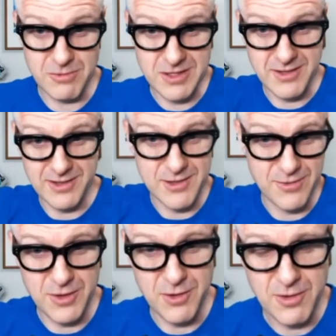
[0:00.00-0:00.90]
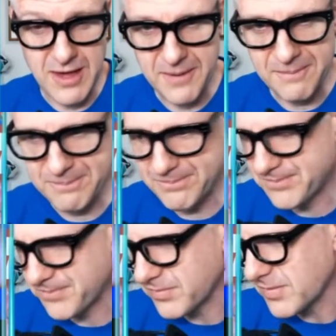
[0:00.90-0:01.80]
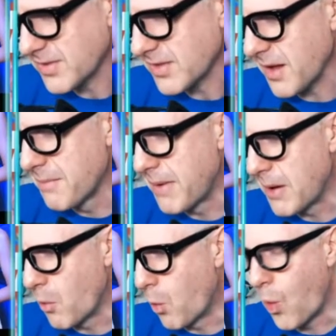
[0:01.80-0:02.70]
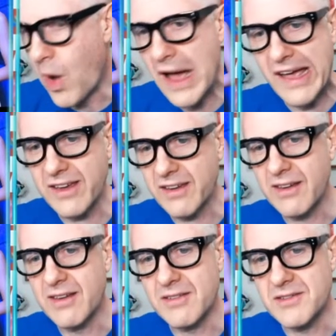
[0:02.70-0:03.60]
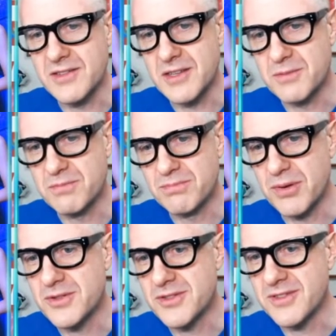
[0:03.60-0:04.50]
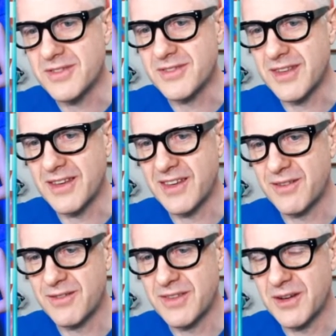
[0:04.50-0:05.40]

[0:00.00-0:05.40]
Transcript: it ridiculous for the UK, but why is this person the head of,